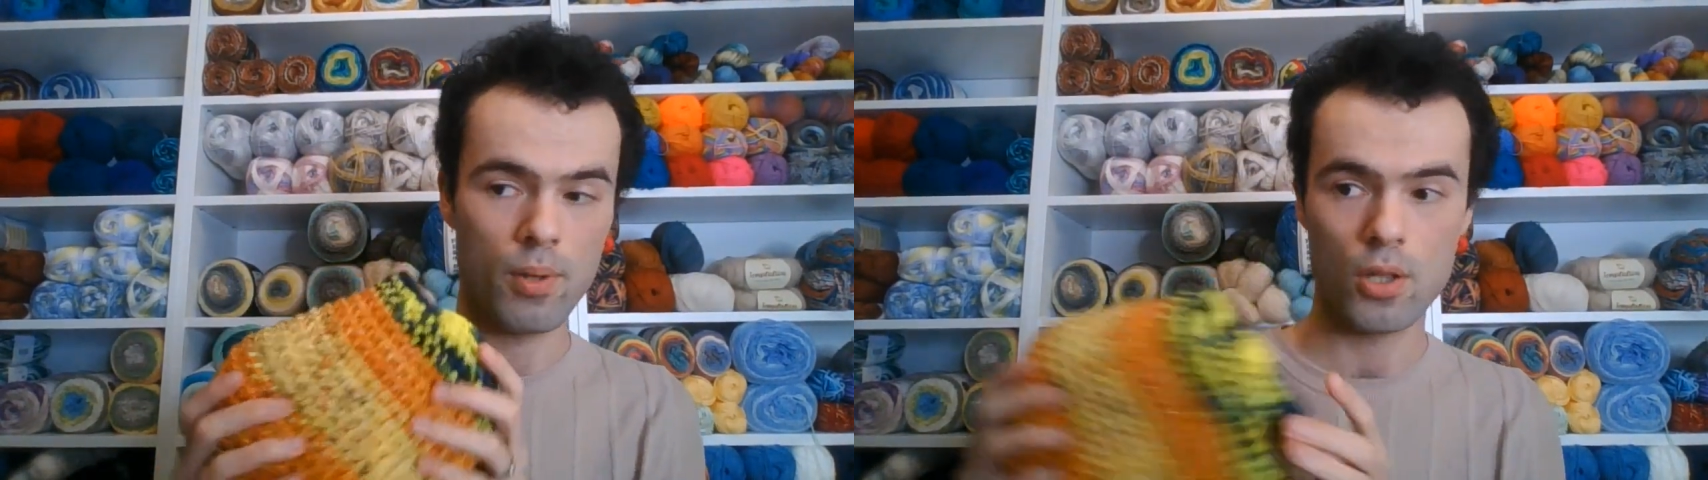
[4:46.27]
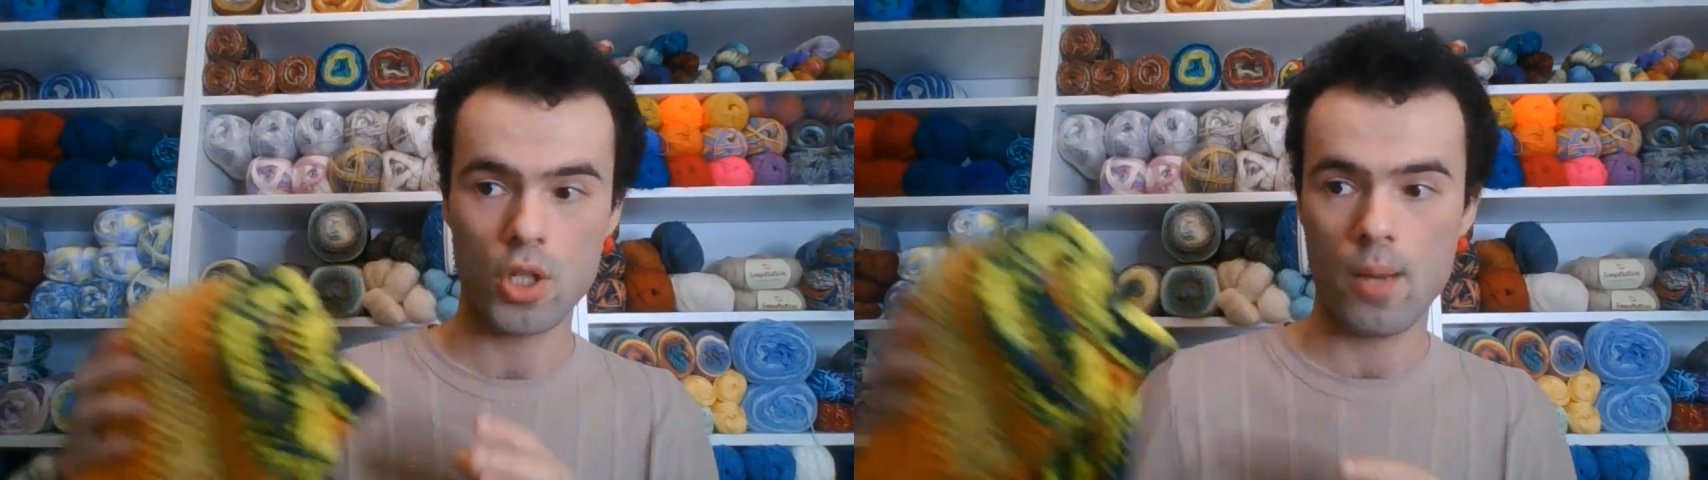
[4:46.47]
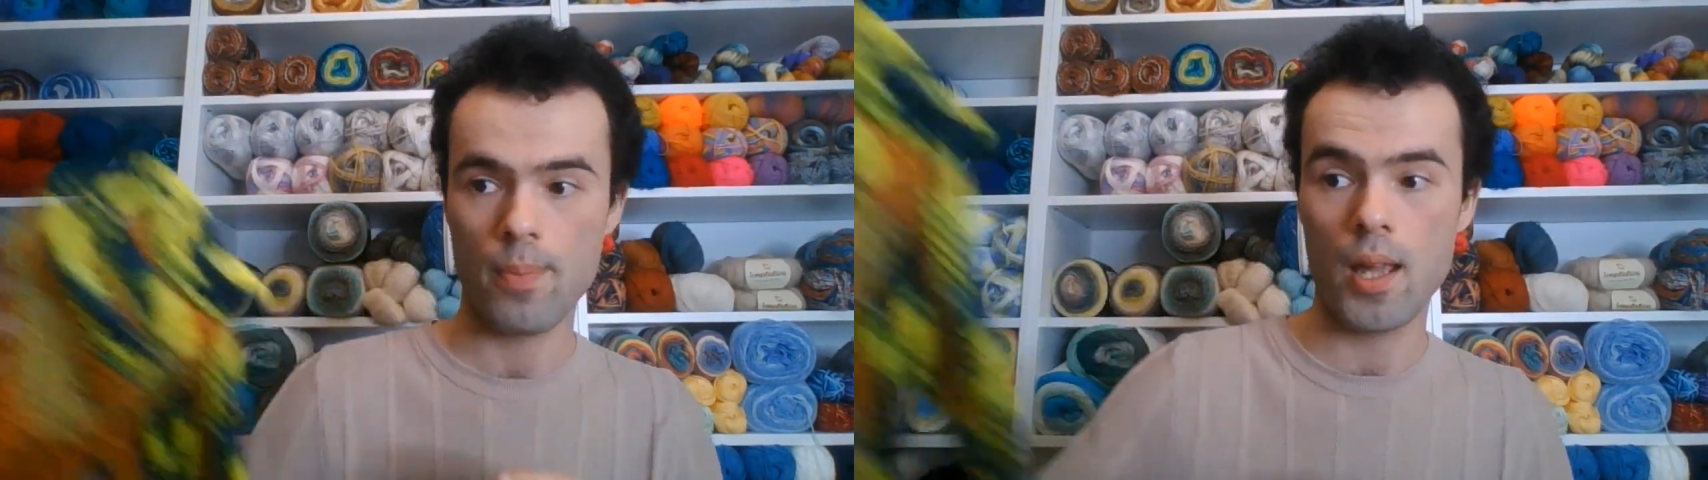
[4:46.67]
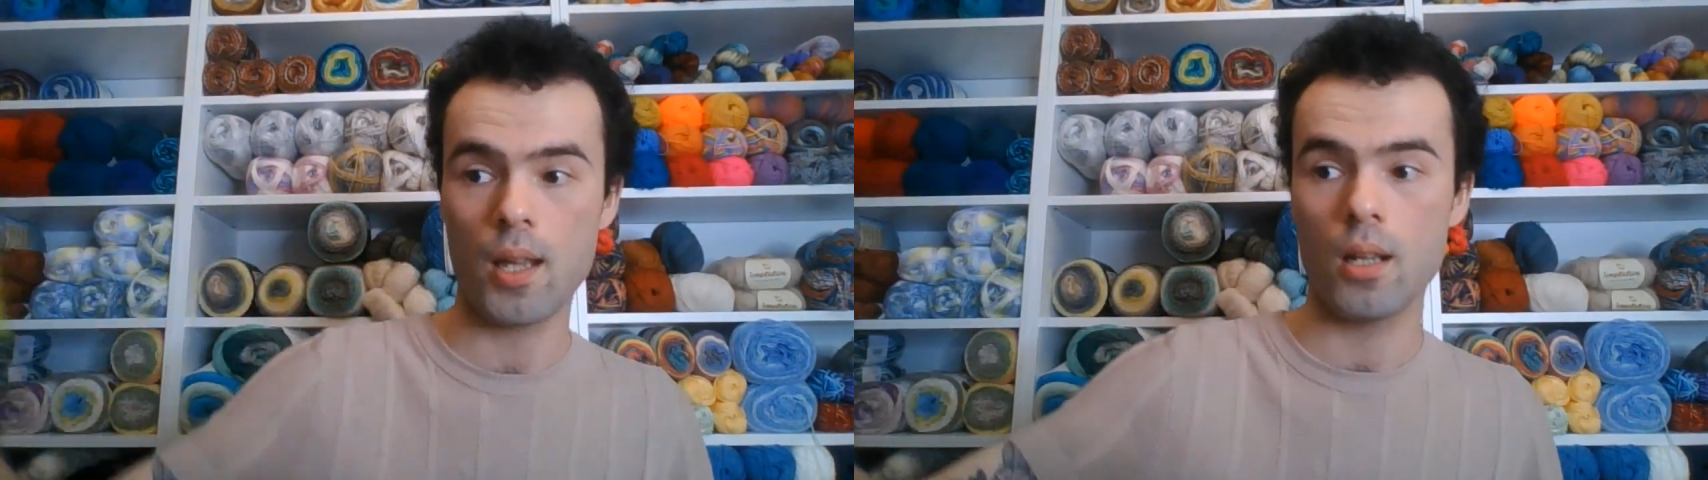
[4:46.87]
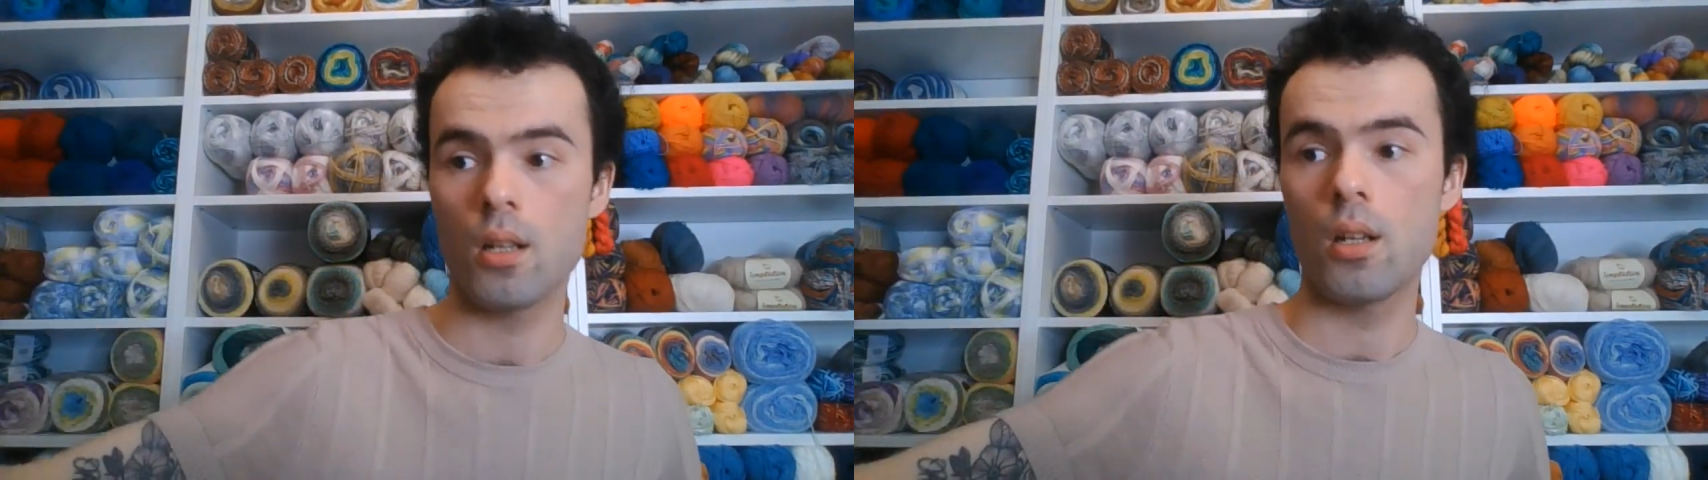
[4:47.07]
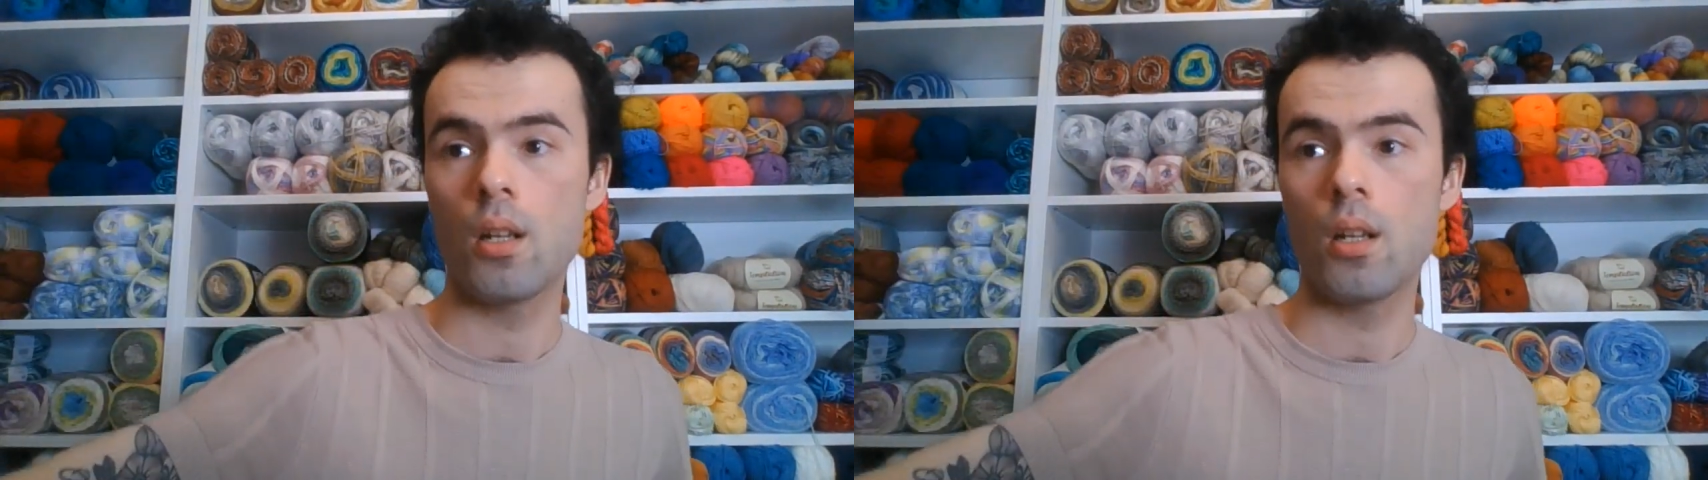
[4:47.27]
plus shipping.